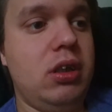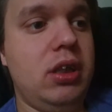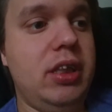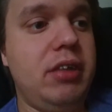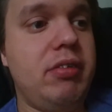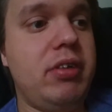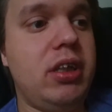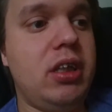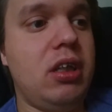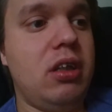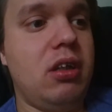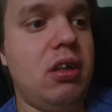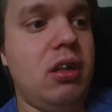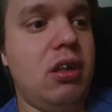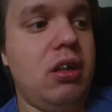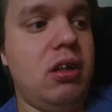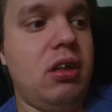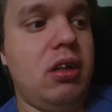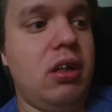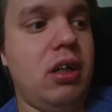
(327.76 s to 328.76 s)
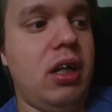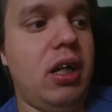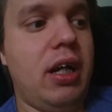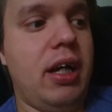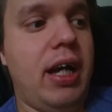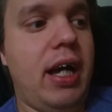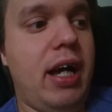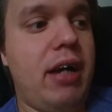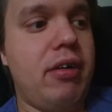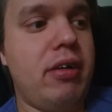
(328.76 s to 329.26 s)
even in
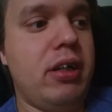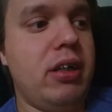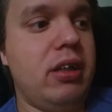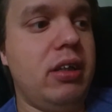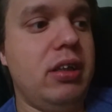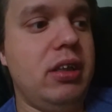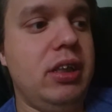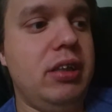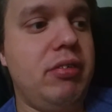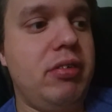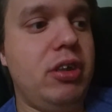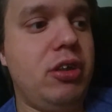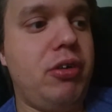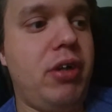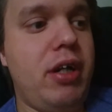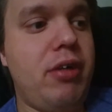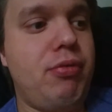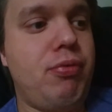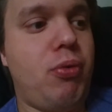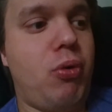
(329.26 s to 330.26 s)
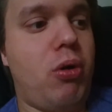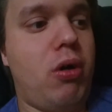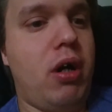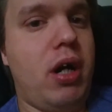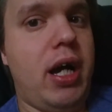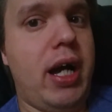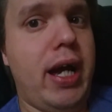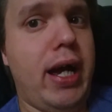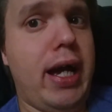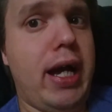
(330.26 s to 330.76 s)
uh, even in grade
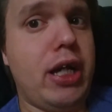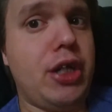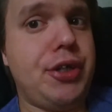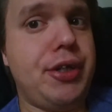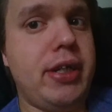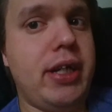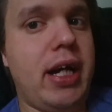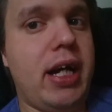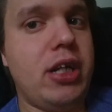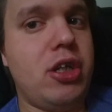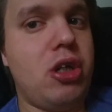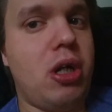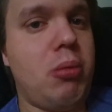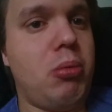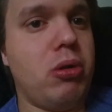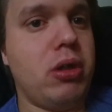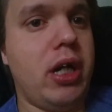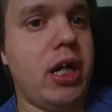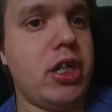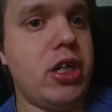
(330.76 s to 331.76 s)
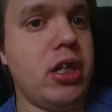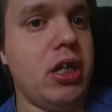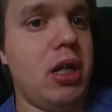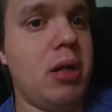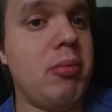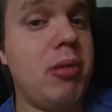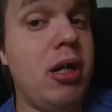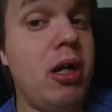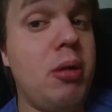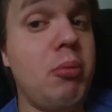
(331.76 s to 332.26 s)
4, I actually had trouble catching
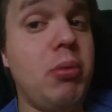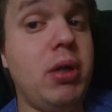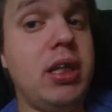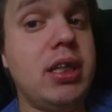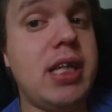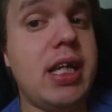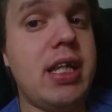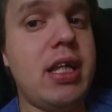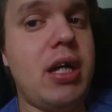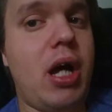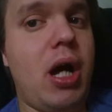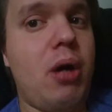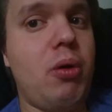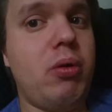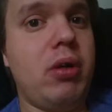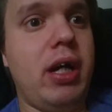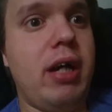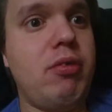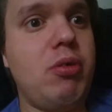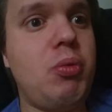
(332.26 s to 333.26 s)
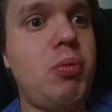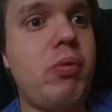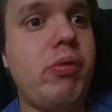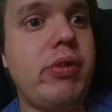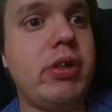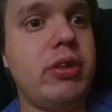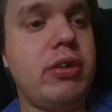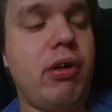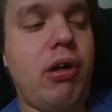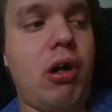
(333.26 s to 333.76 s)
up because I everyone
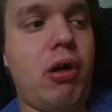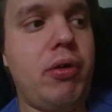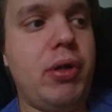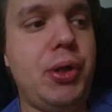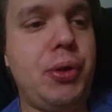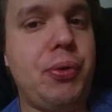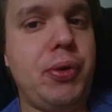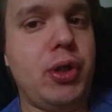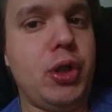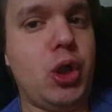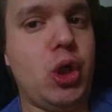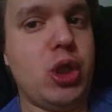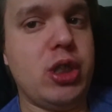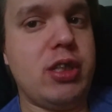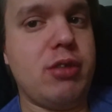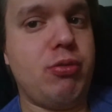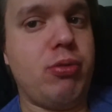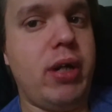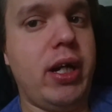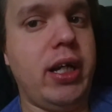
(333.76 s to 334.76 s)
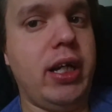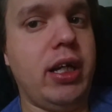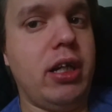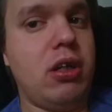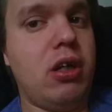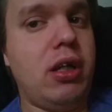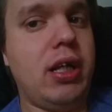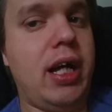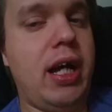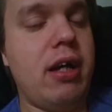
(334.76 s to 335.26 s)
was already doing cursive writing
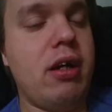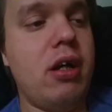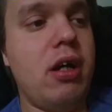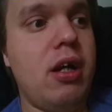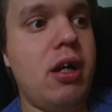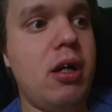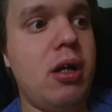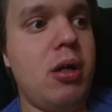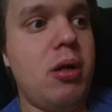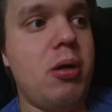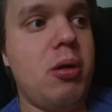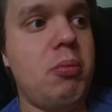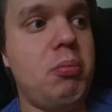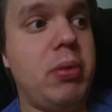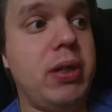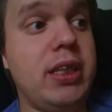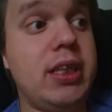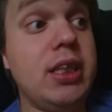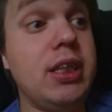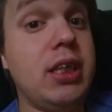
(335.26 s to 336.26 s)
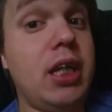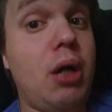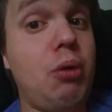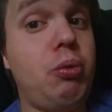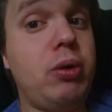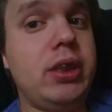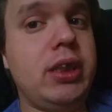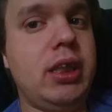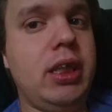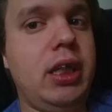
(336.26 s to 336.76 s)
and all that. But since I
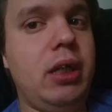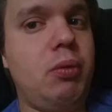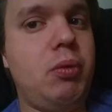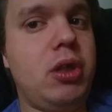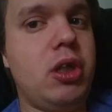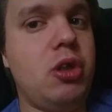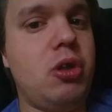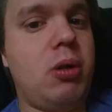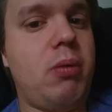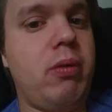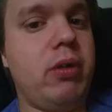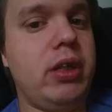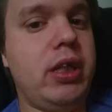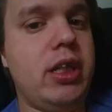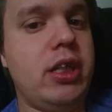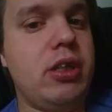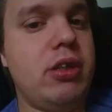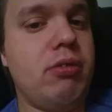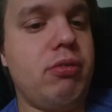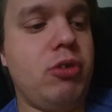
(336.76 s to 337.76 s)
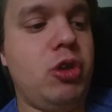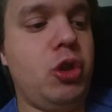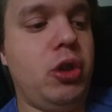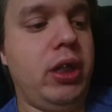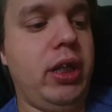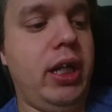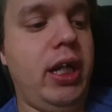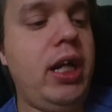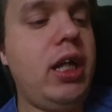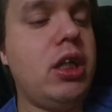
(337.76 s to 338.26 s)
wasn't in with the normal kids
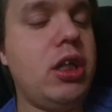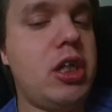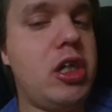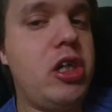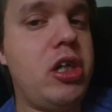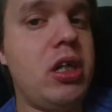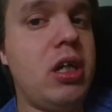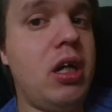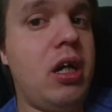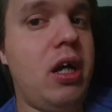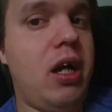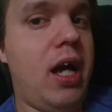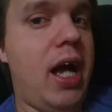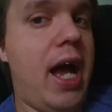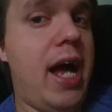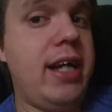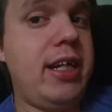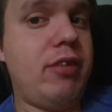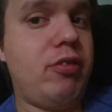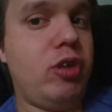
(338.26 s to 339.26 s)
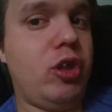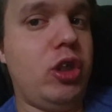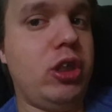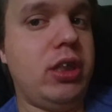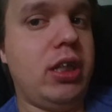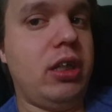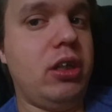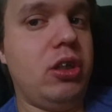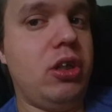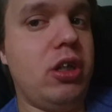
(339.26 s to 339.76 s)
during English, I never
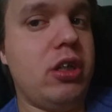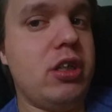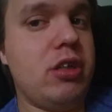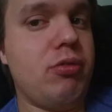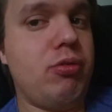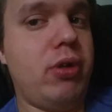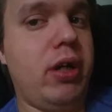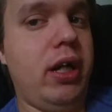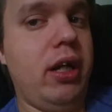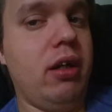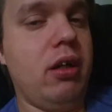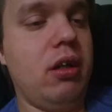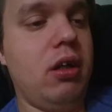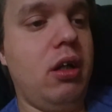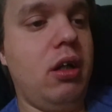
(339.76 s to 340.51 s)
learned how to cursive write.